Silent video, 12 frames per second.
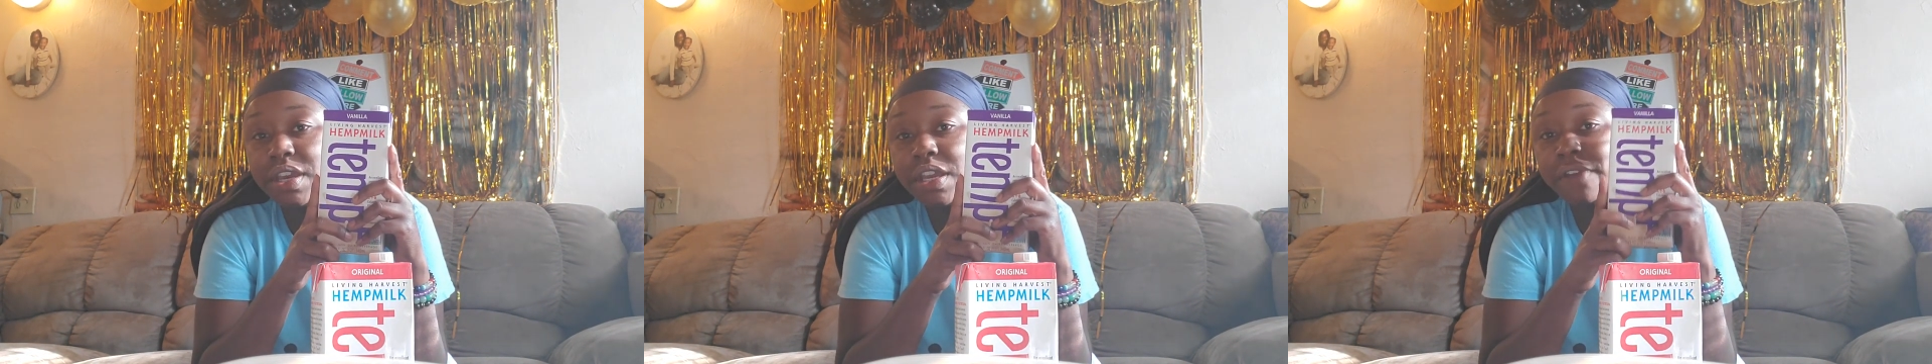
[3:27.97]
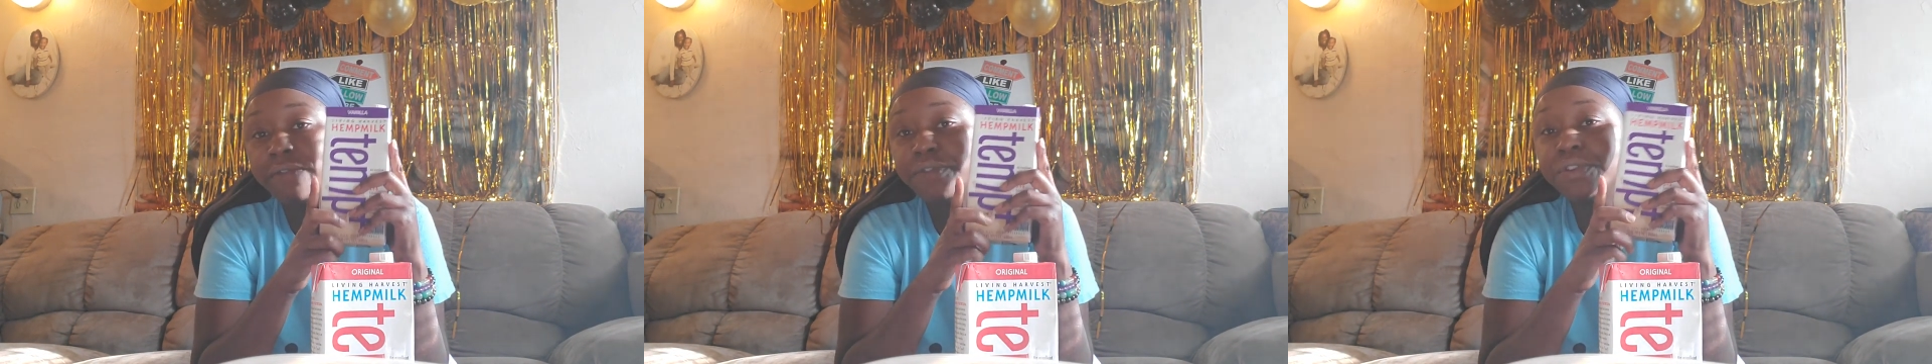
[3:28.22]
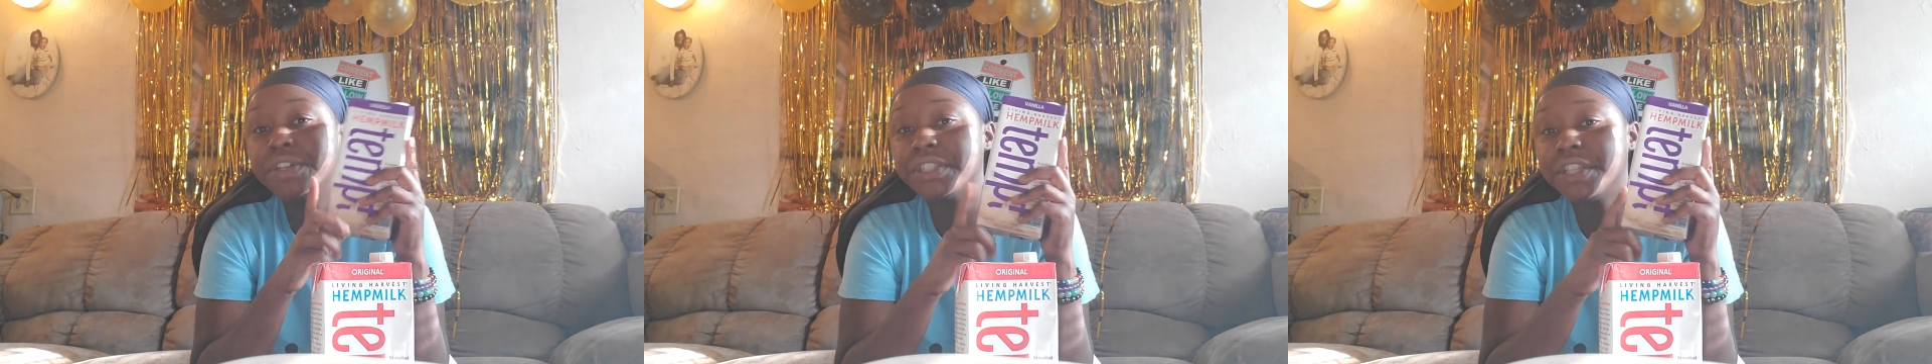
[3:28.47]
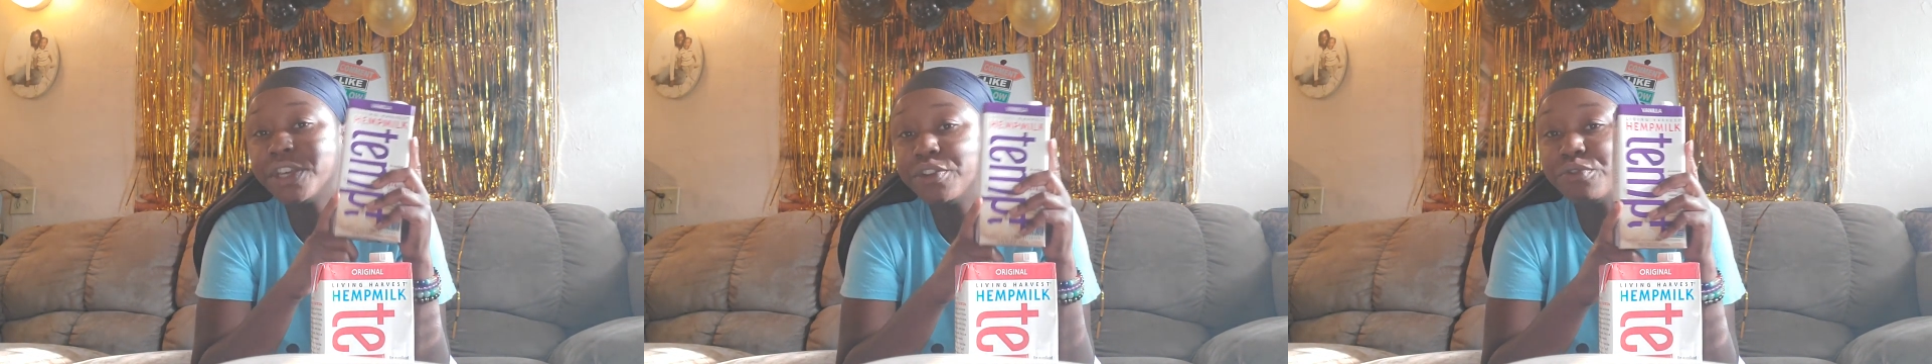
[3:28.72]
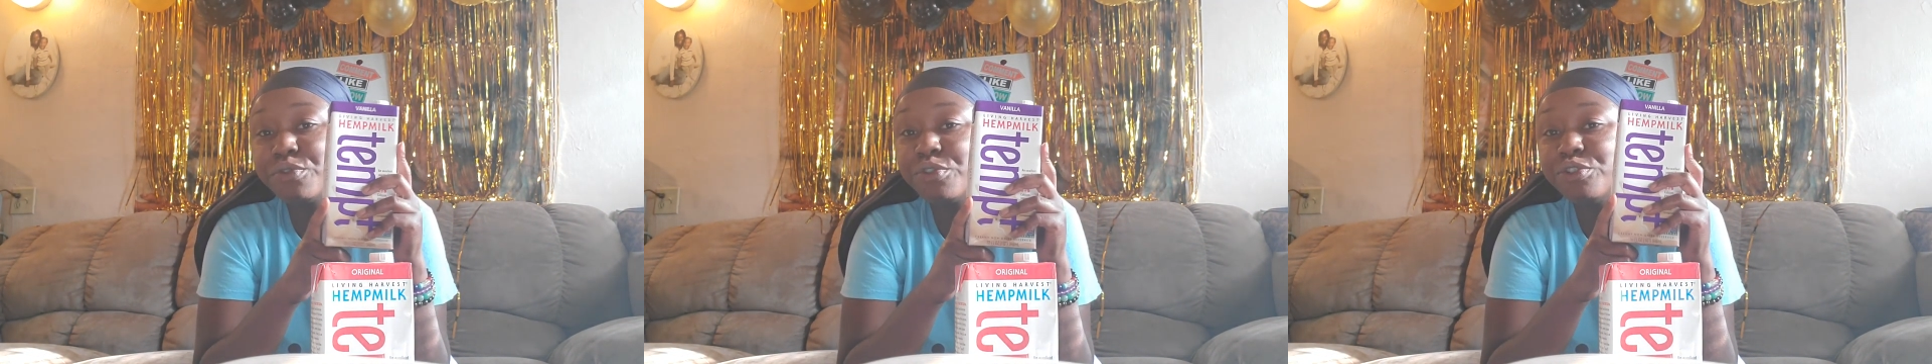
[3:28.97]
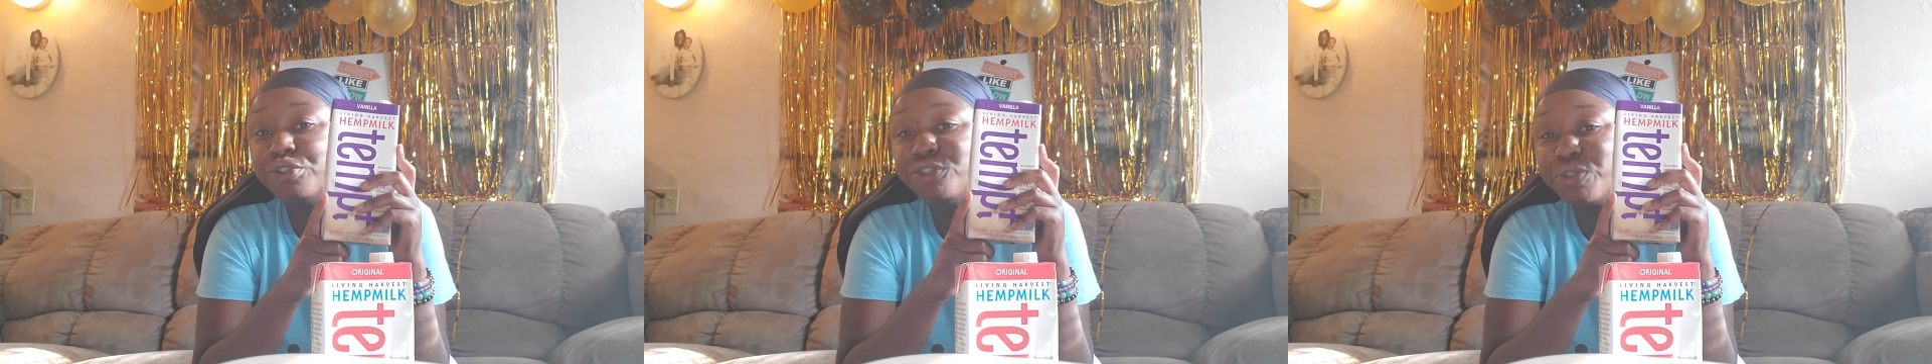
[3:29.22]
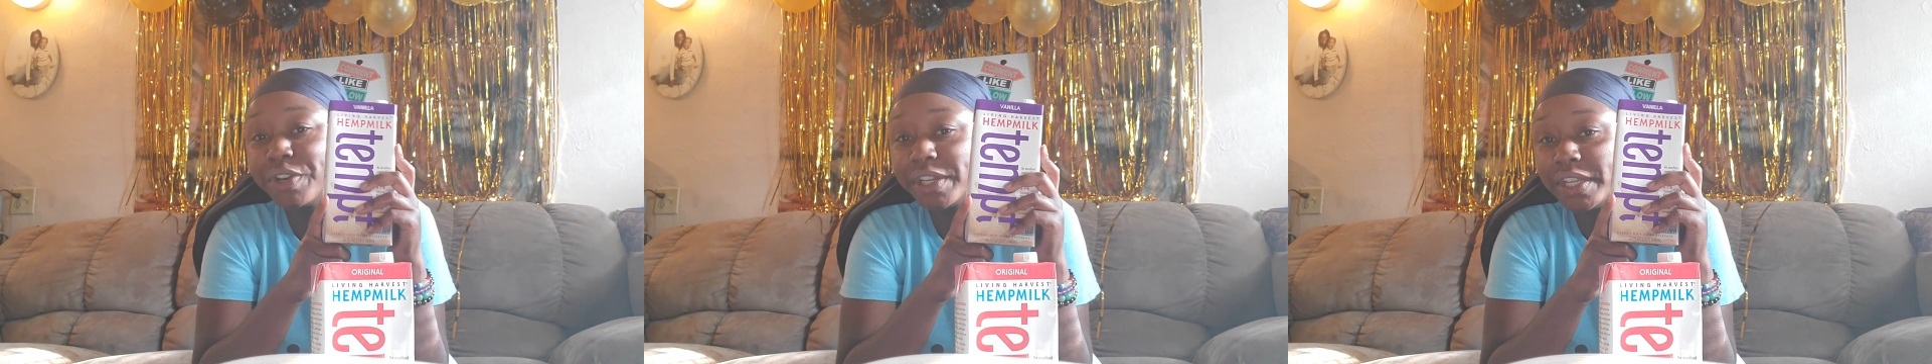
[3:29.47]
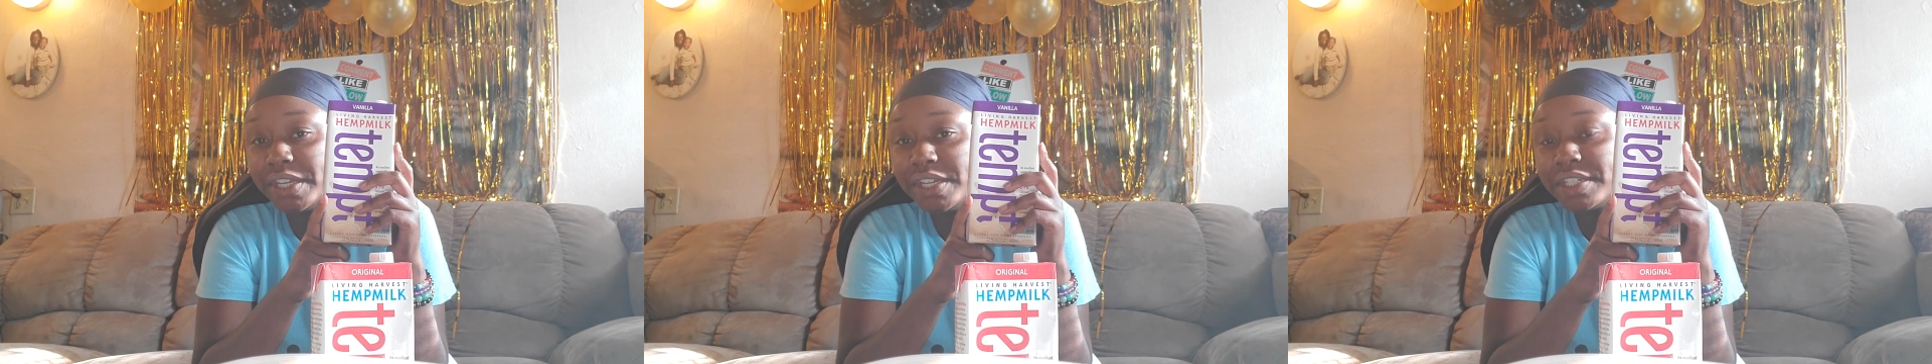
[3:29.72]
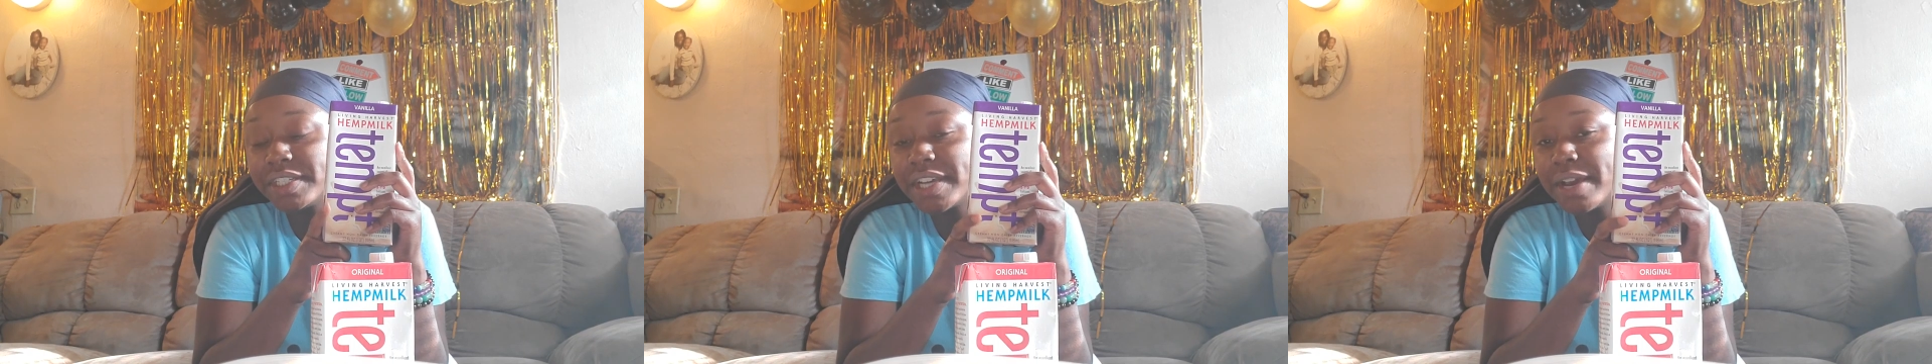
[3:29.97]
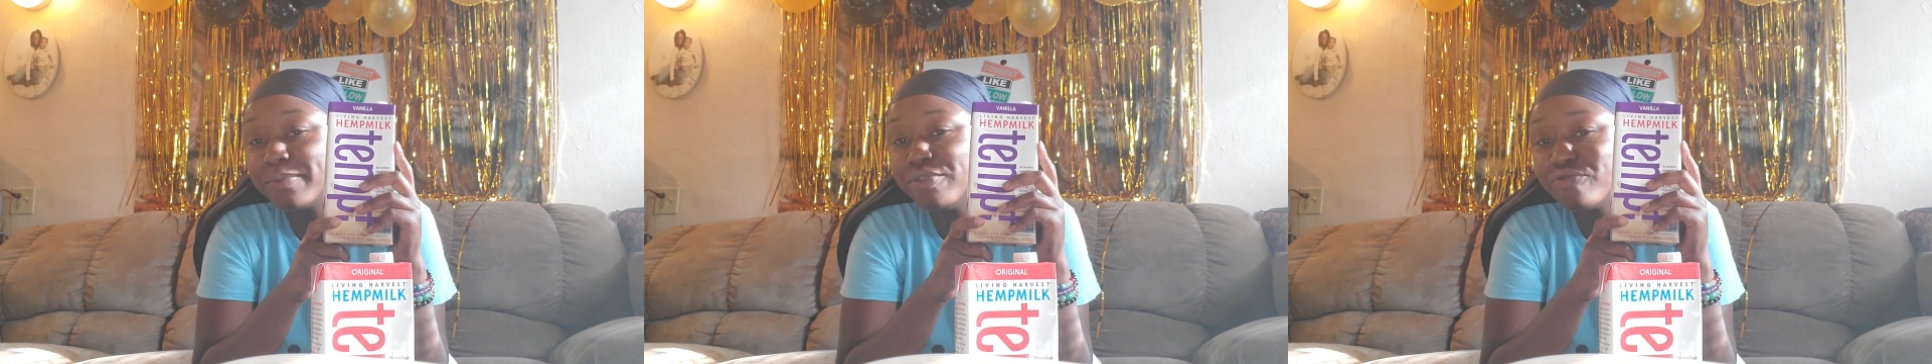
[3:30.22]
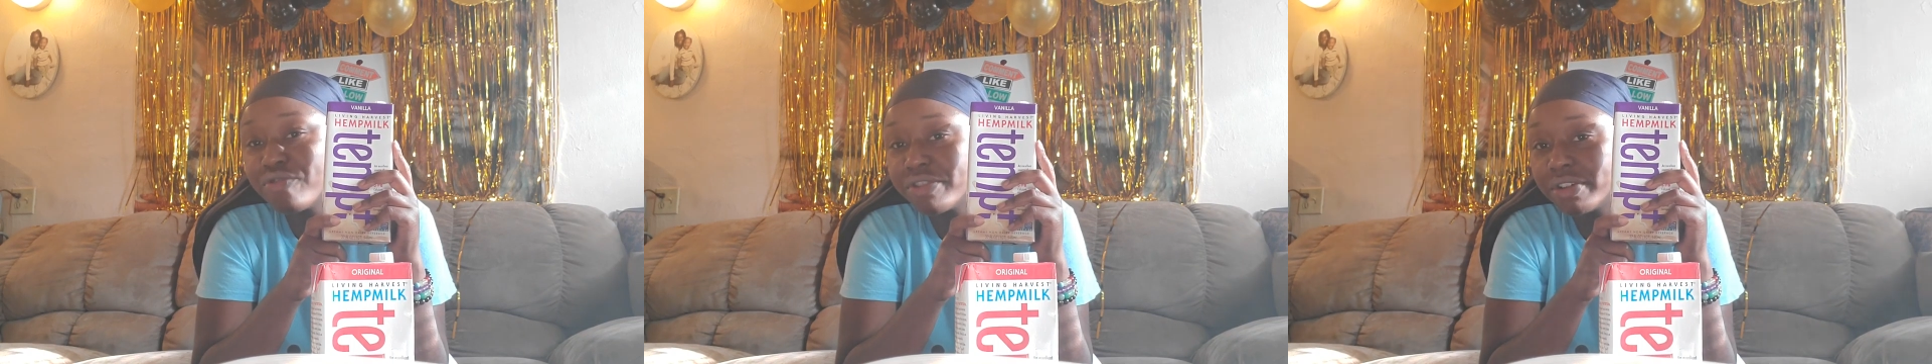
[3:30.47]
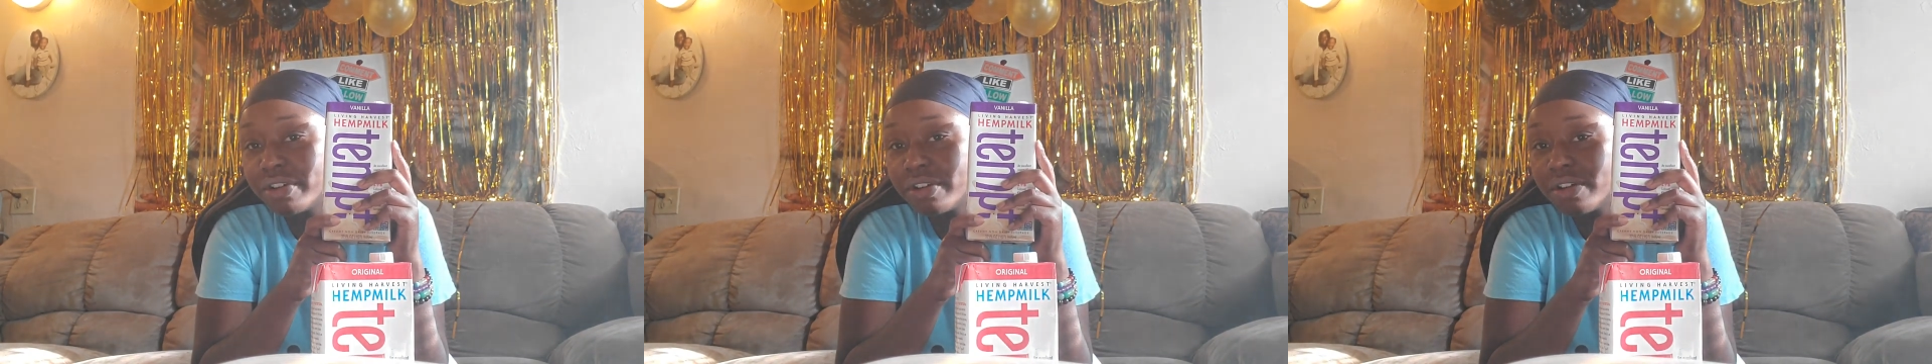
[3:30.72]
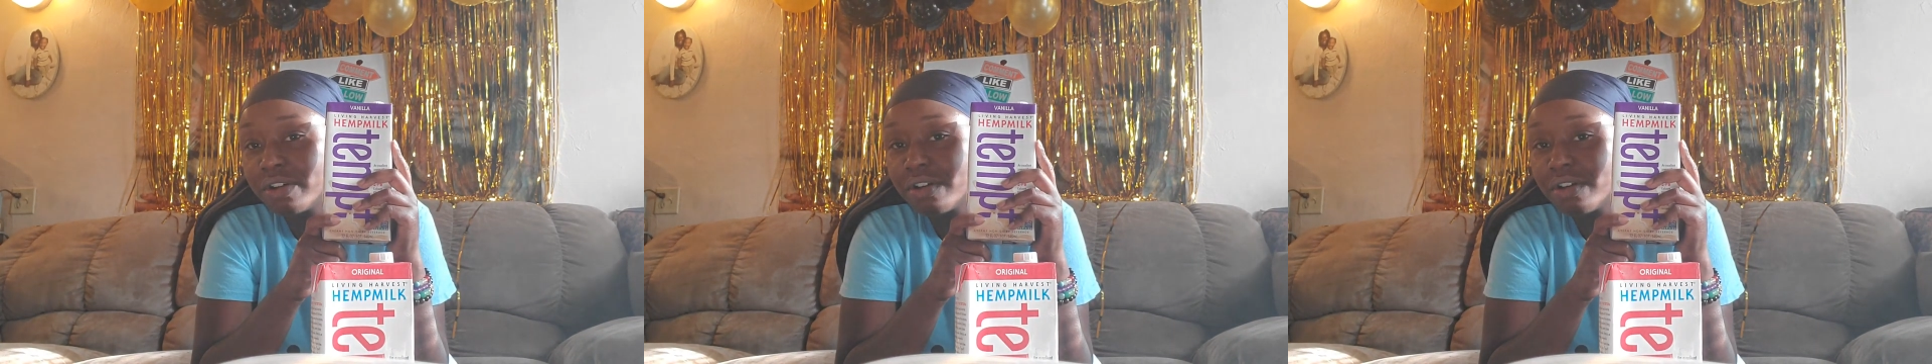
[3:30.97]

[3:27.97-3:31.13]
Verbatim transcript: and if you continue drinking it each time you're gonna